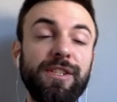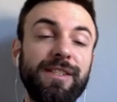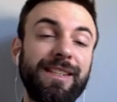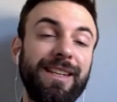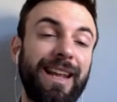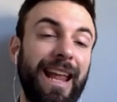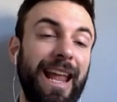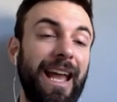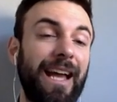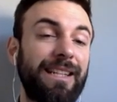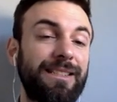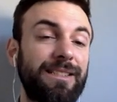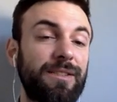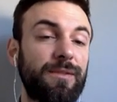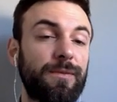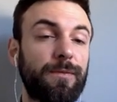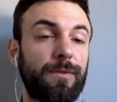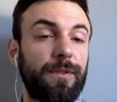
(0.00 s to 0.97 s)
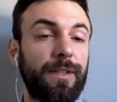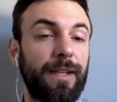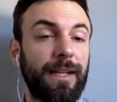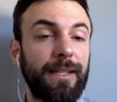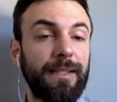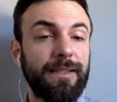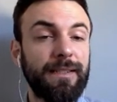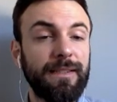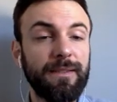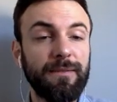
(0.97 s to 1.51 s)
and hadn't for
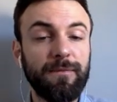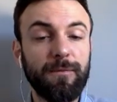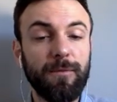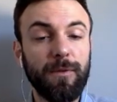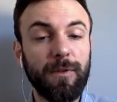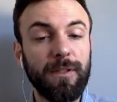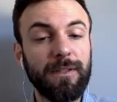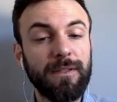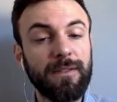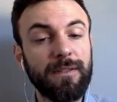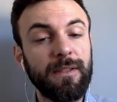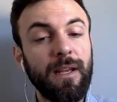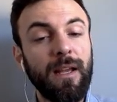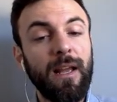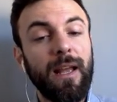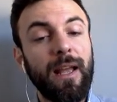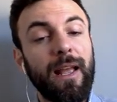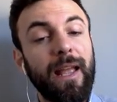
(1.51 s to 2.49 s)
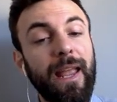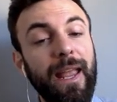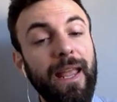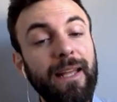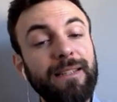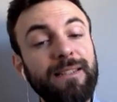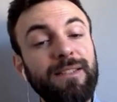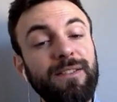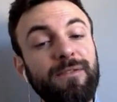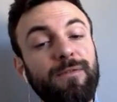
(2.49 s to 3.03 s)
negative ones,
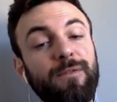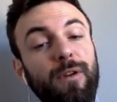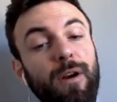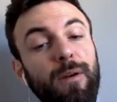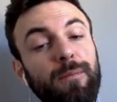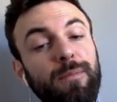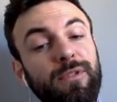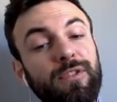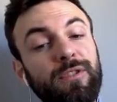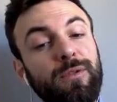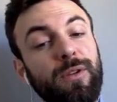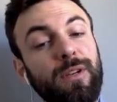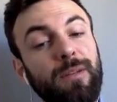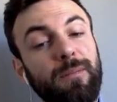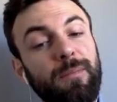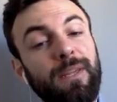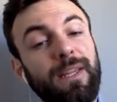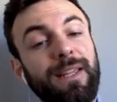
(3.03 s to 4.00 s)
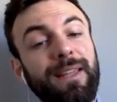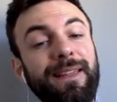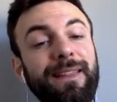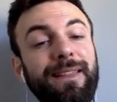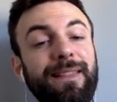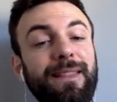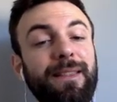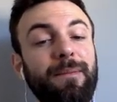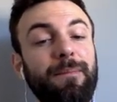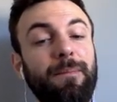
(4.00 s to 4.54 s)
and the verb is going to be
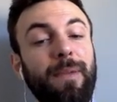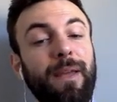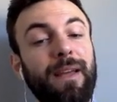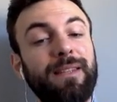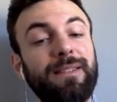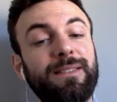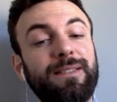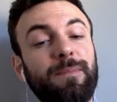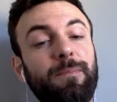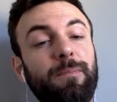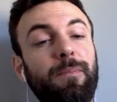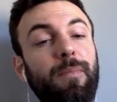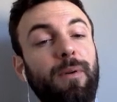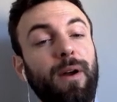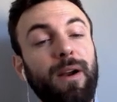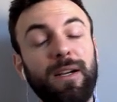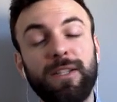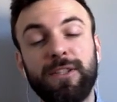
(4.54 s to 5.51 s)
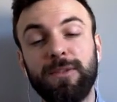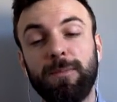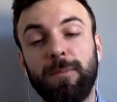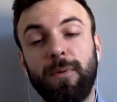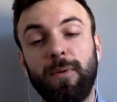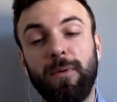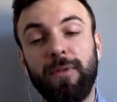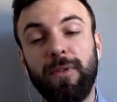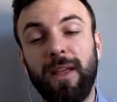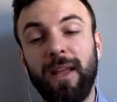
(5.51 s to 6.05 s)
in the past
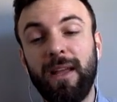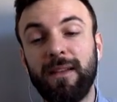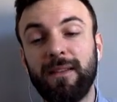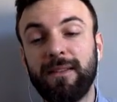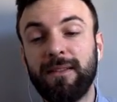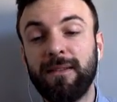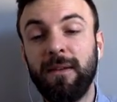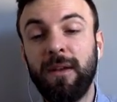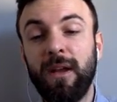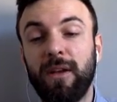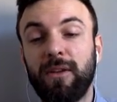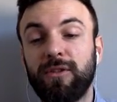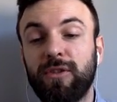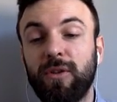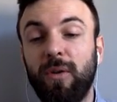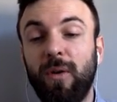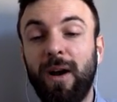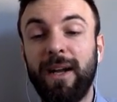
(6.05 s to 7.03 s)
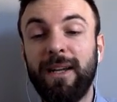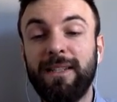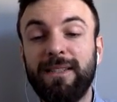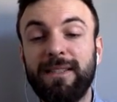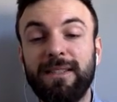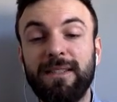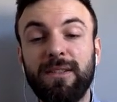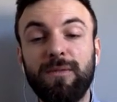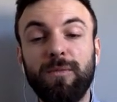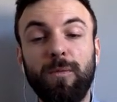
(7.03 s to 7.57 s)
participle tense. So I
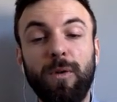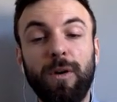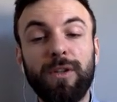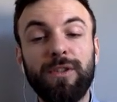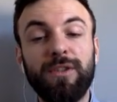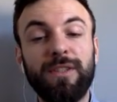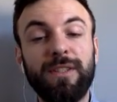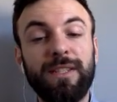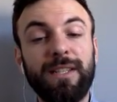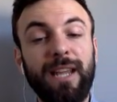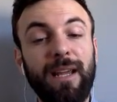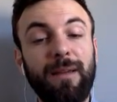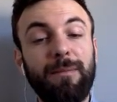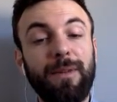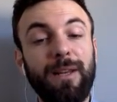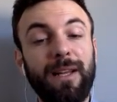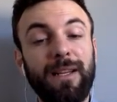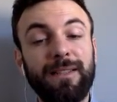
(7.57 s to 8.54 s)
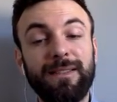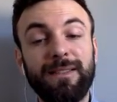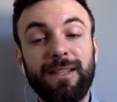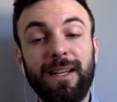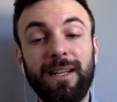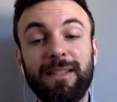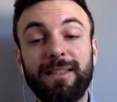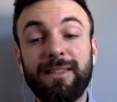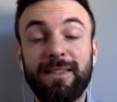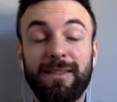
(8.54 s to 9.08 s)
didn't watch the game last
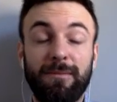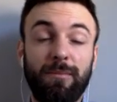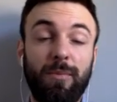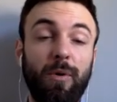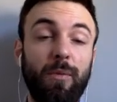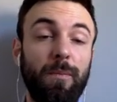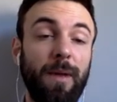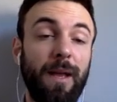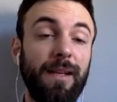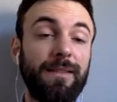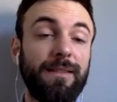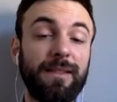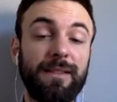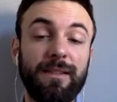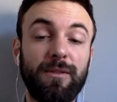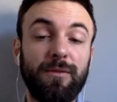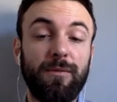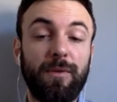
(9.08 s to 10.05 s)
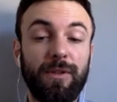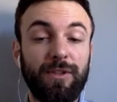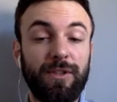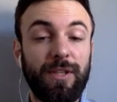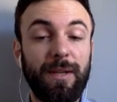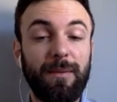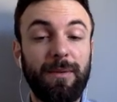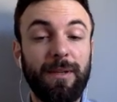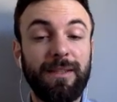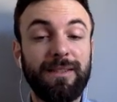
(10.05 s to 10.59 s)
night, simple past. I didn't watch the
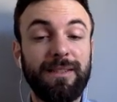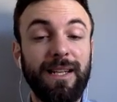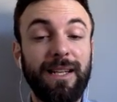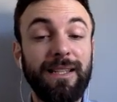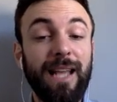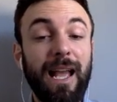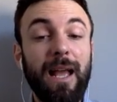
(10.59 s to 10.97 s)
game last night